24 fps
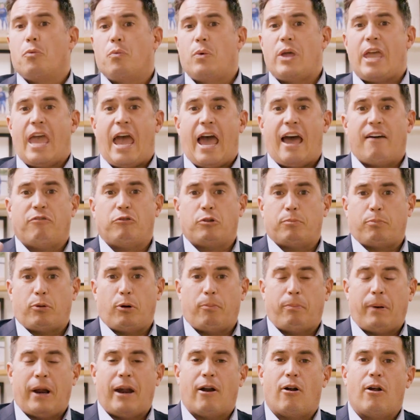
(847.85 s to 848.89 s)
We have to
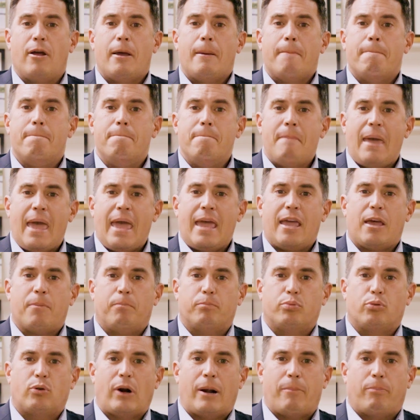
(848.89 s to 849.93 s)
prepare.
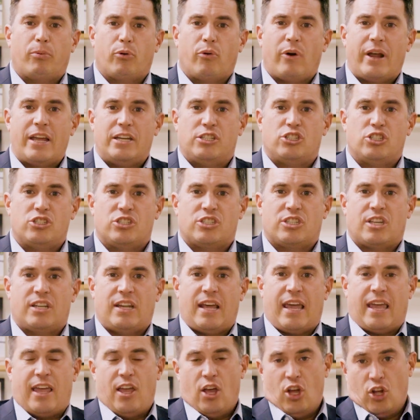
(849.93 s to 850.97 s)
Make preparations
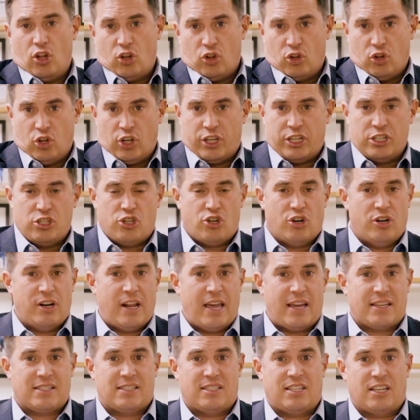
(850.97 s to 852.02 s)
today. Look at your
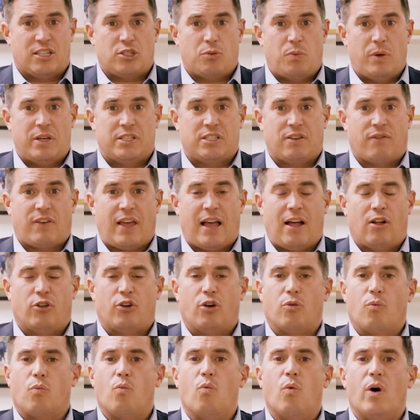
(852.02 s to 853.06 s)
next 6 weeks of
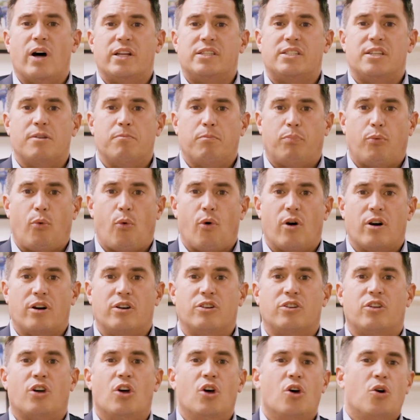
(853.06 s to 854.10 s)
calendar. What's
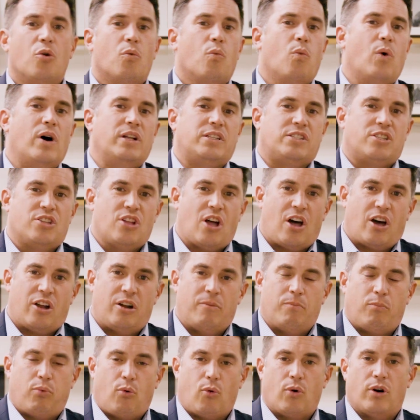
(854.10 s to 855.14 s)
important? What's not
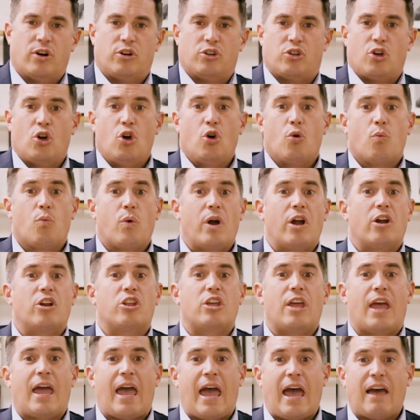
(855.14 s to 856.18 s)
important? Where do
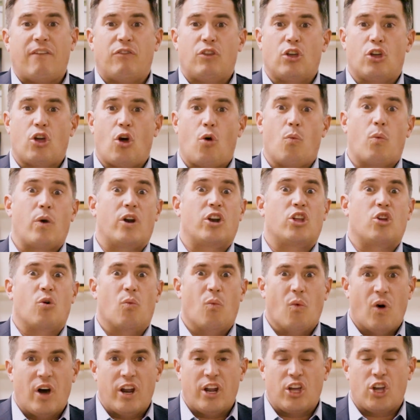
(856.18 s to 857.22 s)
you have to go? Where do you
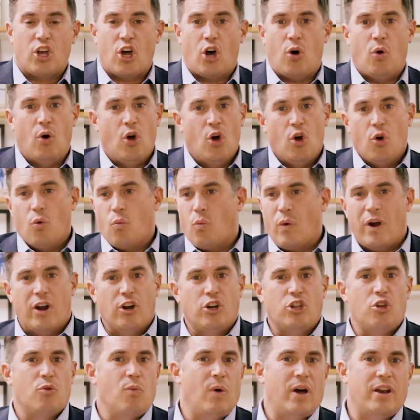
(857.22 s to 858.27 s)
want to go?
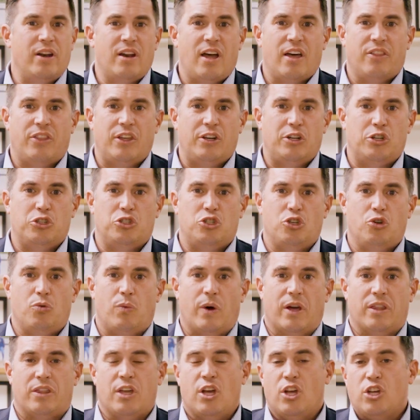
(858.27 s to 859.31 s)
Where do you want nothing to do
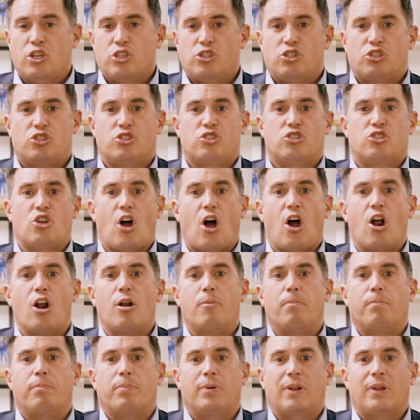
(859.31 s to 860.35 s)
with?
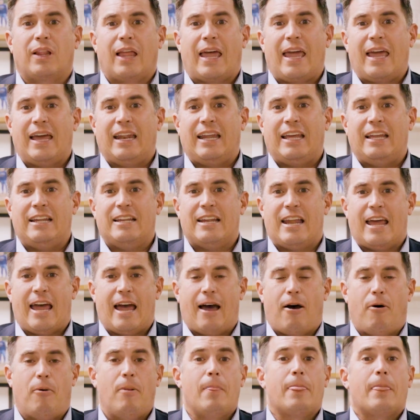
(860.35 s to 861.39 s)
Start planning
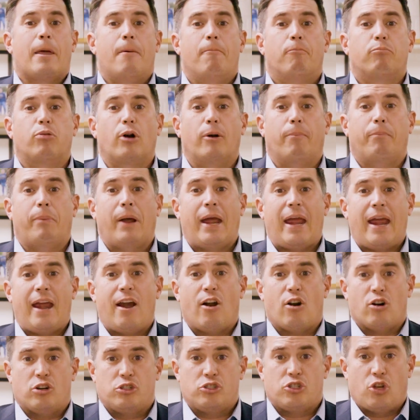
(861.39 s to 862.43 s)
now.
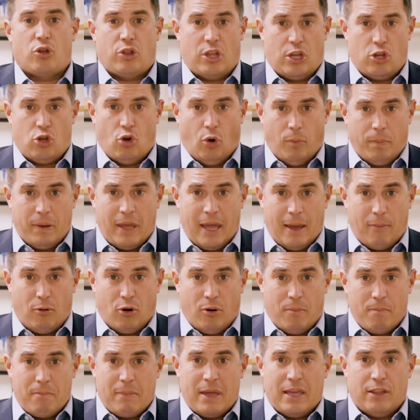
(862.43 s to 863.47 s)
Prepare so that you'll be able
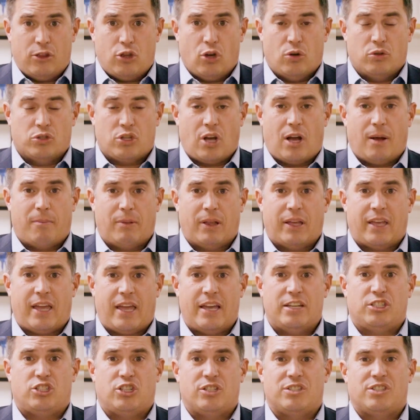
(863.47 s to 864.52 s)
to meet those
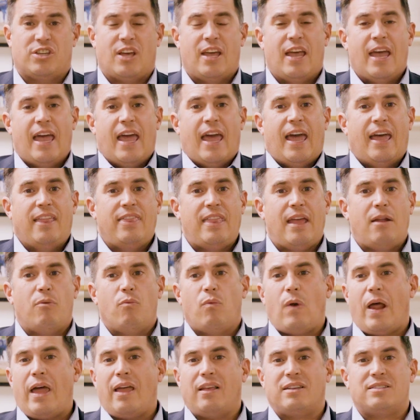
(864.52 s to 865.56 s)
obligations, and then
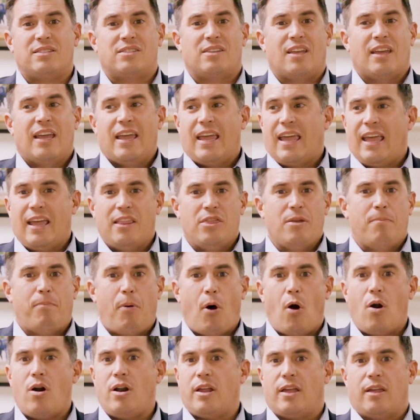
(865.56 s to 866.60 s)
rest in the
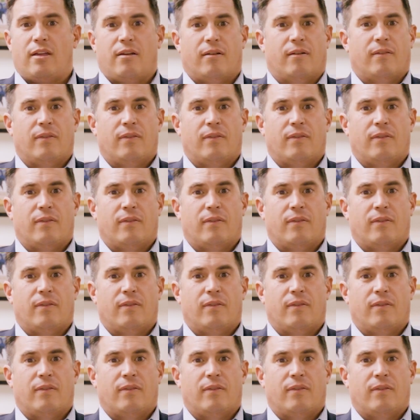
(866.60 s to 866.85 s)
party.